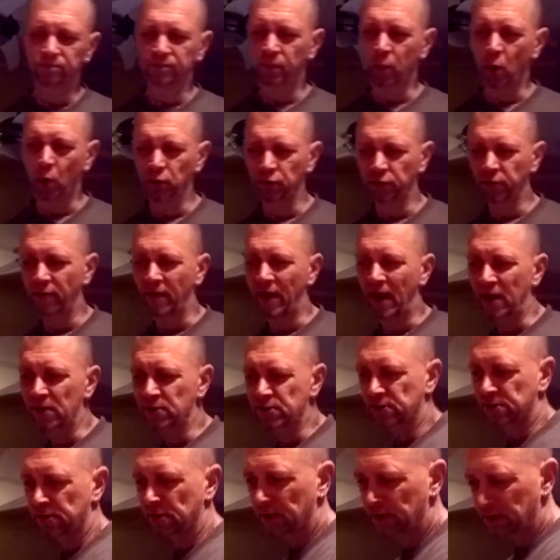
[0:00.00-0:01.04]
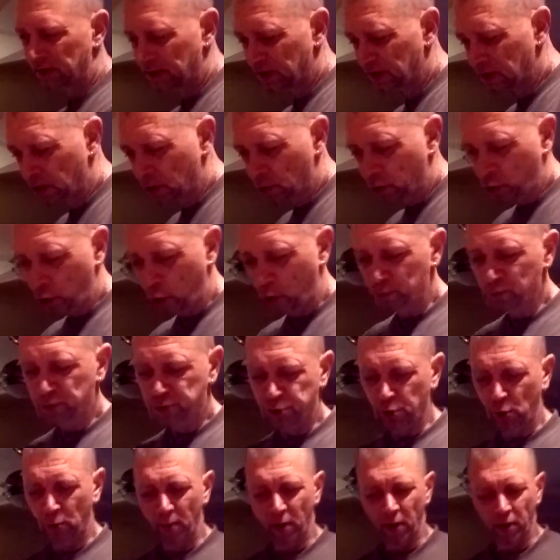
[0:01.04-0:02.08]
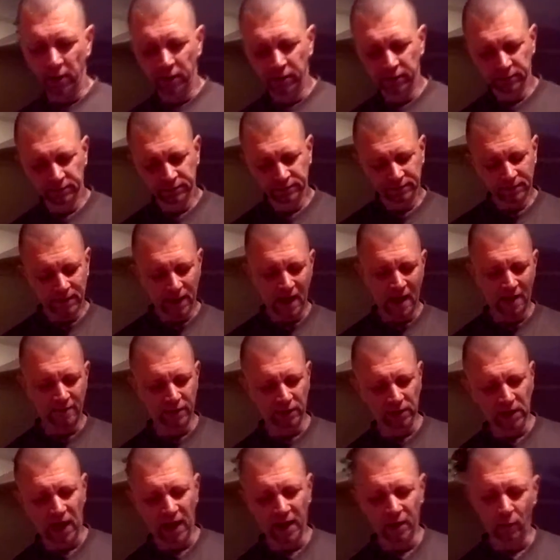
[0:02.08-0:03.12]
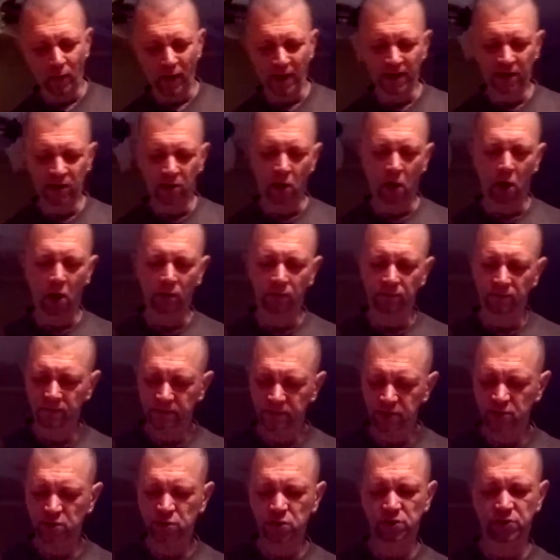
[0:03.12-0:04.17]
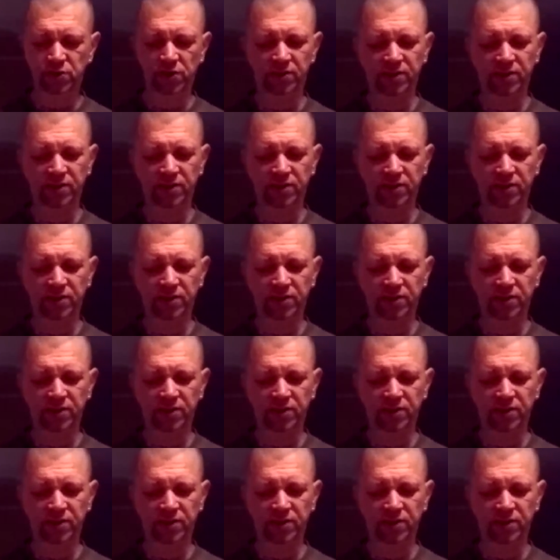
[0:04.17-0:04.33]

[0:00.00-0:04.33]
under hats. Come summer, I have a lightweight cotton. It's just a